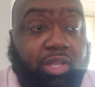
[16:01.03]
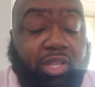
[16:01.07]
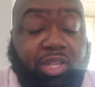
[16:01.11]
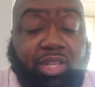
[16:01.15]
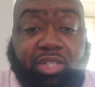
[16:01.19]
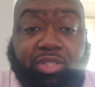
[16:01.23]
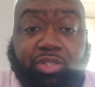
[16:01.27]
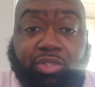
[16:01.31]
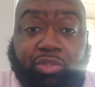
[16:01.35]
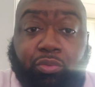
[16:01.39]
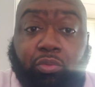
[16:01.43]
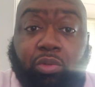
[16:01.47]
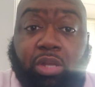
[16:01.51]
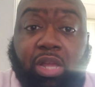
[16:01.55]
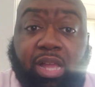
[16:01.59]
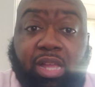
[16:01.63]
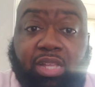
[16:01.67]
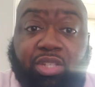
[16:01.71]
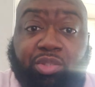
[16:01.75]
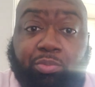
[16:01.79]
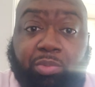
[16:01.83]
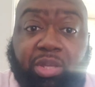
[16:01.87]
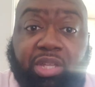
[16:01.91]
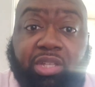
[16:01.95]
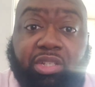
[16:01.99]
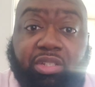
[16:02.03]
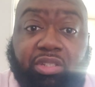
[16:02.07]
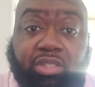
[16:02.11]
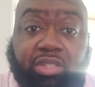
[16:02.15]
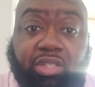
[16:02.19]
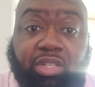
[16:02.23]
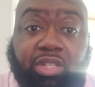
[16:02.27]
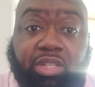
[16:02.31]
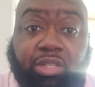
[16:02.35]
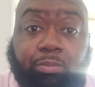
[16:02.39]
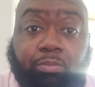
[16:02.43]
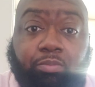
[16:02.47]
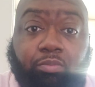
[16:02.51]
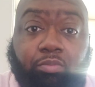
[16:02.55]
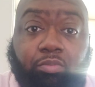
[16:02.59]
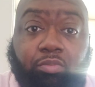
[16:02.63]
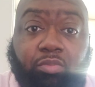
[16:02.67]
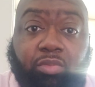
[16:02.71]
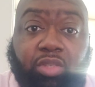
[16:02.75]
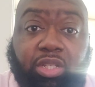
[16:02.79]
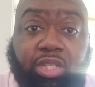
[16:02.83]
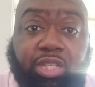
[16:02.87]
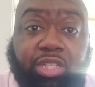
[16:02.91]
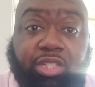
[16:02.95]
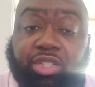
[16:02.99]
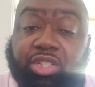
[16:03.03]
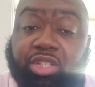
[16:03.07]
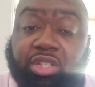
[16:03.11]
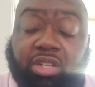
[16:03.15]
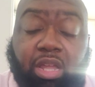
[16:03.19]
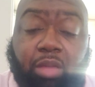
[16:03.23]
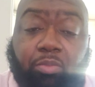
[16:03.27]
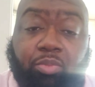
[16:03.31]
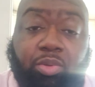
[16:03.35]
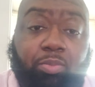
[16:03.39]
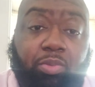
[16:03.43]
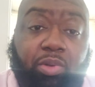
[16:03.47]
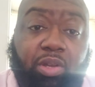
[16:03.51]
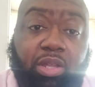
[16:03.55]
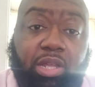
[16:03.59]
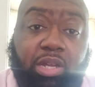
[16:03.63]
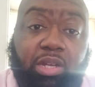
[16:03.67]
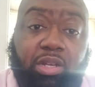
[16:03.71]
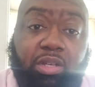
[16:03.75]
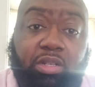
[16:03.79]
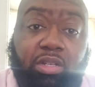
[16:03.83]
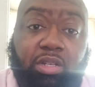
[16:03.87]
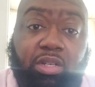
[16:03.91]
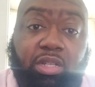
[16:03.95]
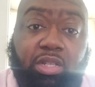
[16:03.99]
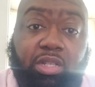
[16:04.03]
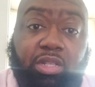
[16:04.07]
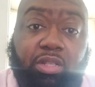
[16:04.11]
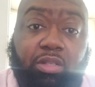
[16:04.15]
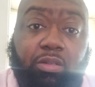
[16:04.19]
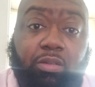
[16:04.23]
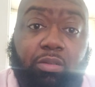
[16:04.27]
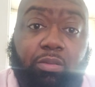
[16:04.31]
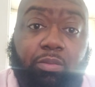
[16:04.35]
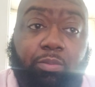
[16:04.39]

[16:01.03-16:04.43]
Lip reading: as you guys make it seem, he should not be playing in the league.